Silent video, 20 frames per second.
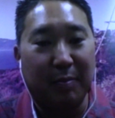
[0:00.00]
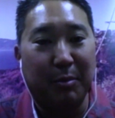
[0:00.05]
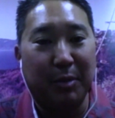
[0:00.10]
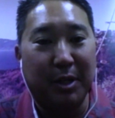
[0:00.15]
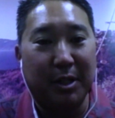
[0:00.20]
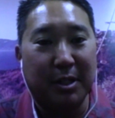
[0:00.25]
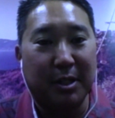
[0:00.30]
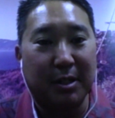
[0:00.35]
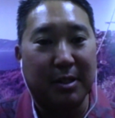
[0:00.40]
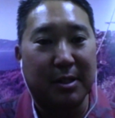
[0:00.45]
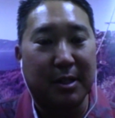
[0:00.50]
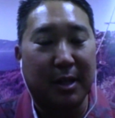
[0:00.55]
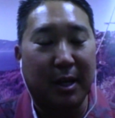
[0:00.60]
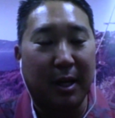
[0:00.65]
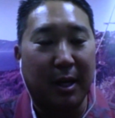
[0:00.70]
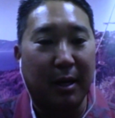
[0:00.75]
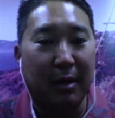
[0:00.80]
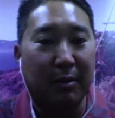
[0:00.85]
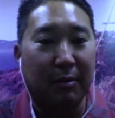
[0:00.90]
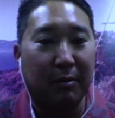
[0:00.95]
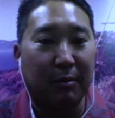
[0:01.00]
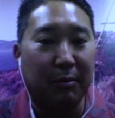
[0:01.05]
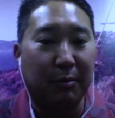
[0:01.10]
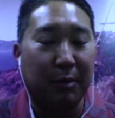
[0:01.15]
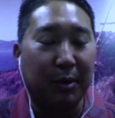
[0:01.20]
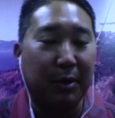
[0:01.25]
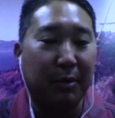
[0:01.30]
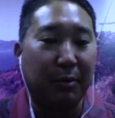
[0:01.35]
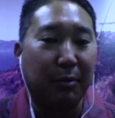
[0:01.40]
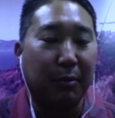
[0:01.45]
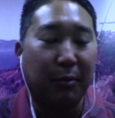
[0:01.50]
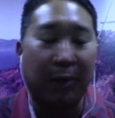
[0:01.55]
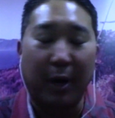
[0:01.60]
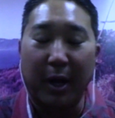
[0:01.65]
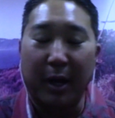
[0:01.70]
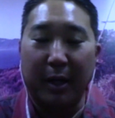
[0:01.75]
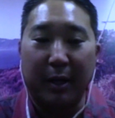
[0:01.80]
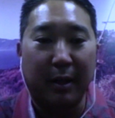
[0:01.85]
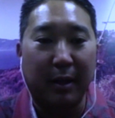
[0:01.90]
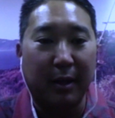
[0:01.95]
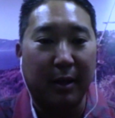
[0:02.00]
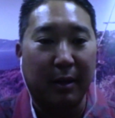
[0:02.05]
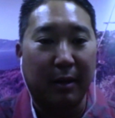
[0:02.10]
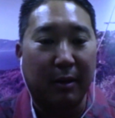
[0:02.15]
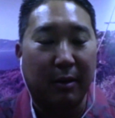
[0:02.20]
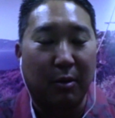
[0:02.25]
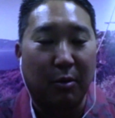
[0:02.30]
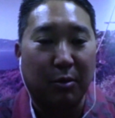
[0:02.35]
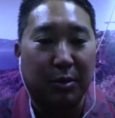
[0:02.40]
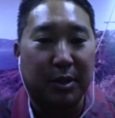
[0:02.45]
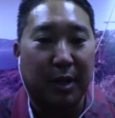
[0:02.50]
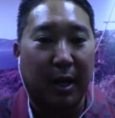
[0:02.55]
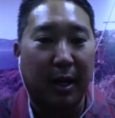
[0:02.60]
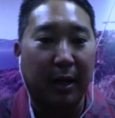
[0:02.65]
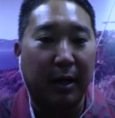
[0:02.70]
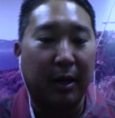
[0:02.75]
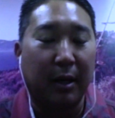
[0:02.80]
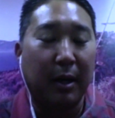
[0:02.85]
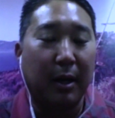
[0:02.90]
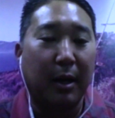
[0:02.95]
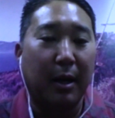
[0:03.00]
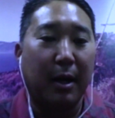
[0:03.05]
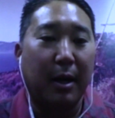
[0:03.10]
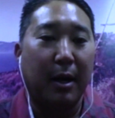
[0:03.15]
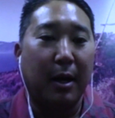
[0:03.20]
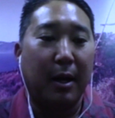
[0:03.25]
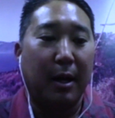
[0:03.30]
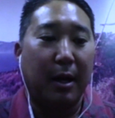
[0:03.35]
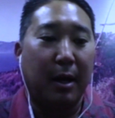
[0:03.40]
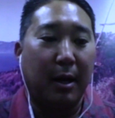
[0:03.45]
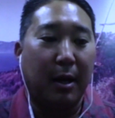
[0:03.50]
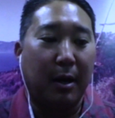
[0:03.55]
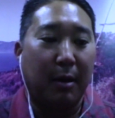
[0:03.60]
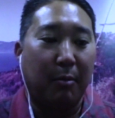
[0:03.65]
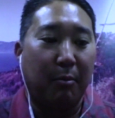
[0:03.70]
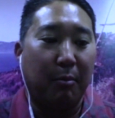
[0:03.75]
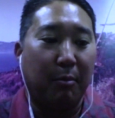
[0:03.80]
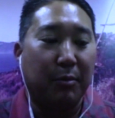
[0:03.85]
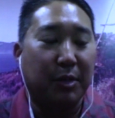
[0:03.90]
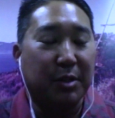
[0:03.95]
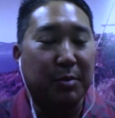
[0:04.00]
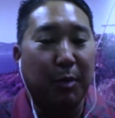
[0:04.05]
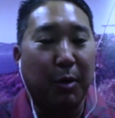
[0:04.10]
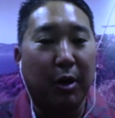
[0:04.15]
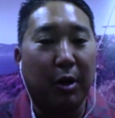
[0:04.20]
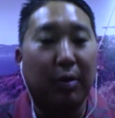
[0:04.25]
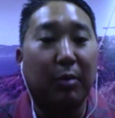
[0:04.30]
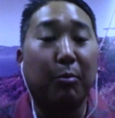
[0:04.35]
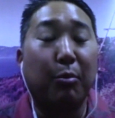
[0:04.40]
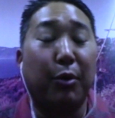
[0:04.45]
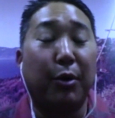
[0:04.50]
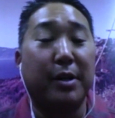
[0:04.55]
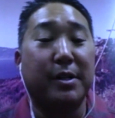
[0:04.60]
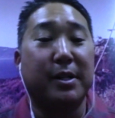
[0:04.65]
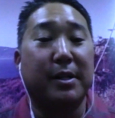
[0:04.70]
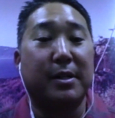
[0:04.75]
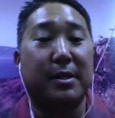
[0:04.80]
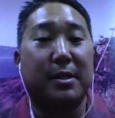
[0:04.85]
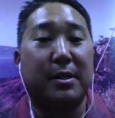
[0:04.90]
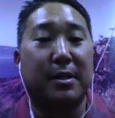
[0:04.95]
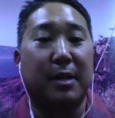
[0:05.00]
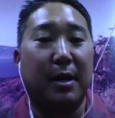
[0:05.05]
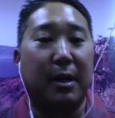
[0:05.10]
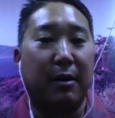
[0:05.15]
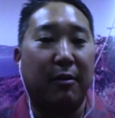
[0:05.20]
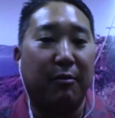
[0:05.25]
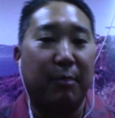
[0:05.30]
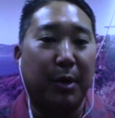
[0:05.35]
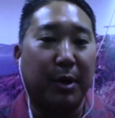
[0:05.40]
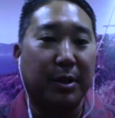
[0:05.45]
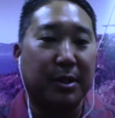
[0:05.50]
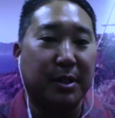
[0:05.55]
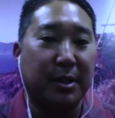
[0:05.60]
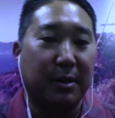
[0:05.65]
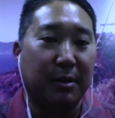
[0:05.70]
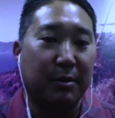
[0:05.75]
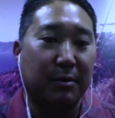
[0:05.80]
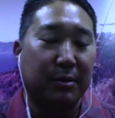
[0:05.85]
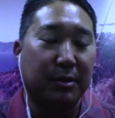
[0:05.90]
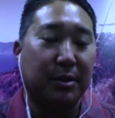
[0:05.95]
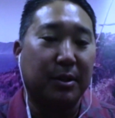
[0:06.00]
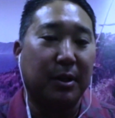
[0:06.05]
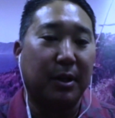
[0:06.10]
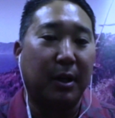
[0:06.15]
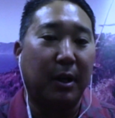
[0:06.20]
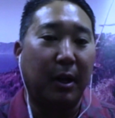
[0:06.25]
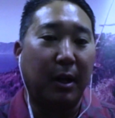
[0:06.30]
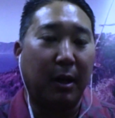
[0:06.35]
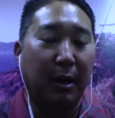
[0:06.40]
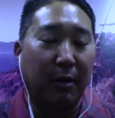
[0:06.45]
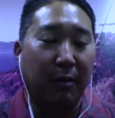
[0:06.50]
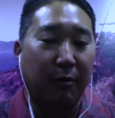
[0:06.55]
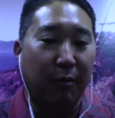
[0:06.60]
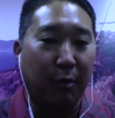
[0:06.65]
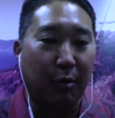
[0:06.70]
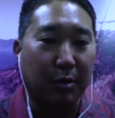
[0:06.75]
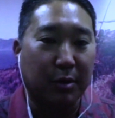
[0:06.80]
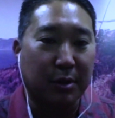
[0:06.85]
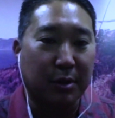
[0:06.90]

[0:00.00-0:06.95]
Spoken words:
beaches, and we've hiked the coastline. Just monitoring presence of monk seals. And of